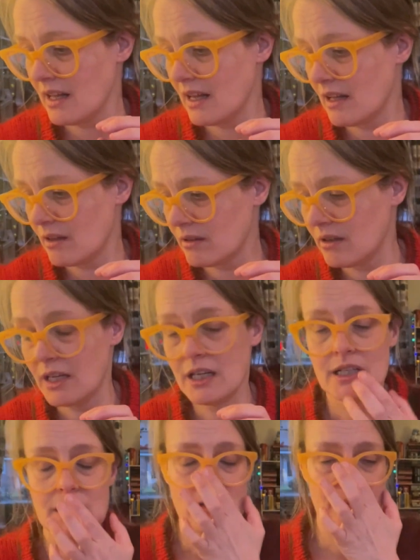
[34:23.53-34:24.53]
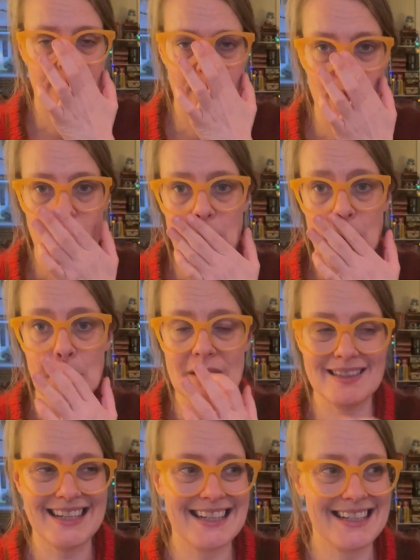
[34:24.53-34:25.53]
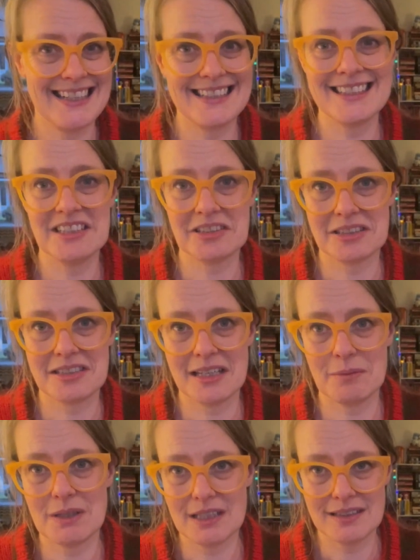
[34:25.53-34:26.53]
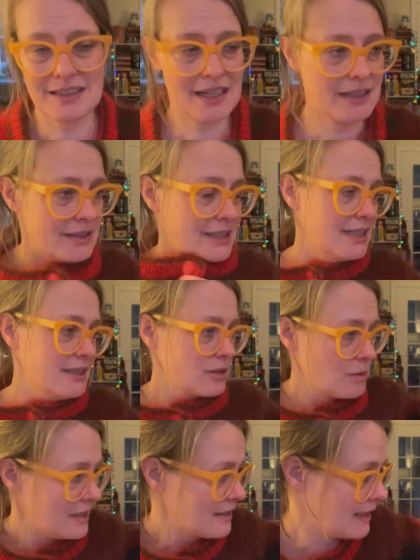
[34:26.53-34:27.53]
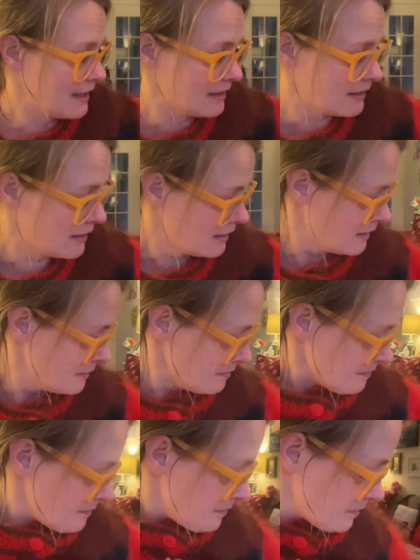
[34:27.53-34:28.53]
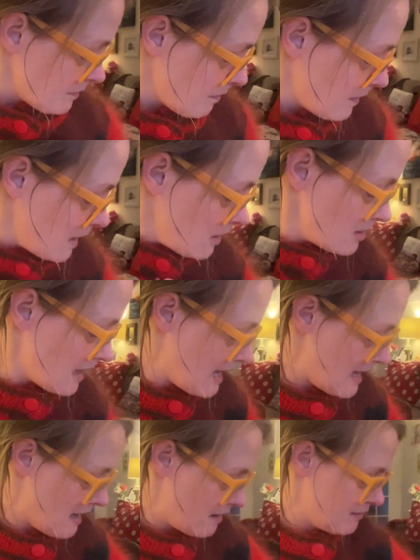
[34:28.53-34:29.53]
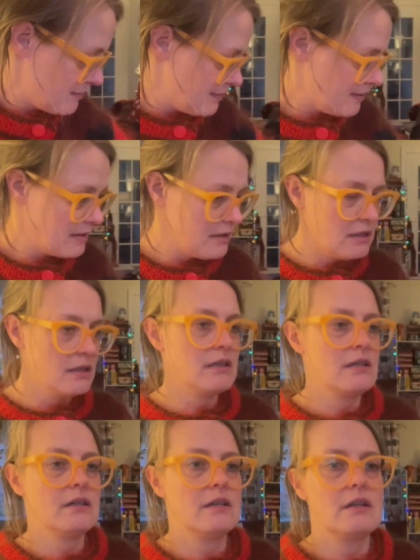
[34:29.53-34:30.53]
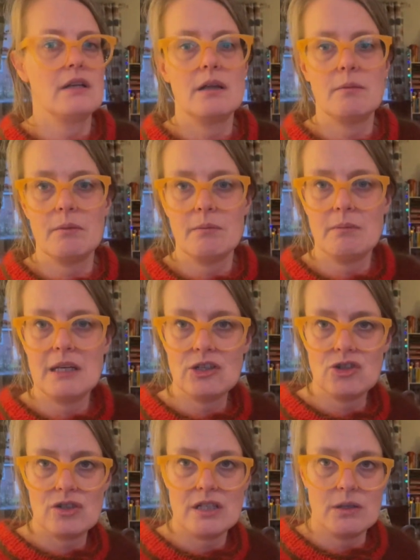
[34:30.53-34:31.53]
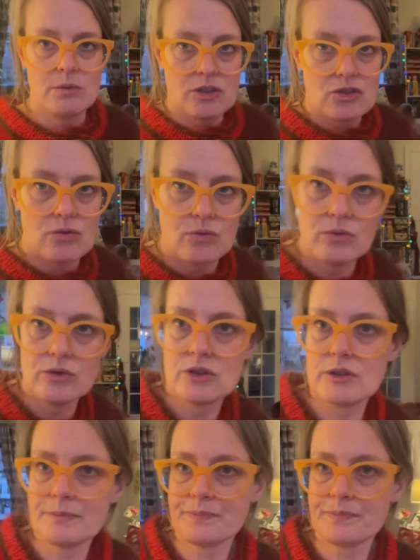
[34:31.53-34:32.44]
Oh, film all the decorating. It does take me the entire day. It's quite tiring. Because I have main tree which goes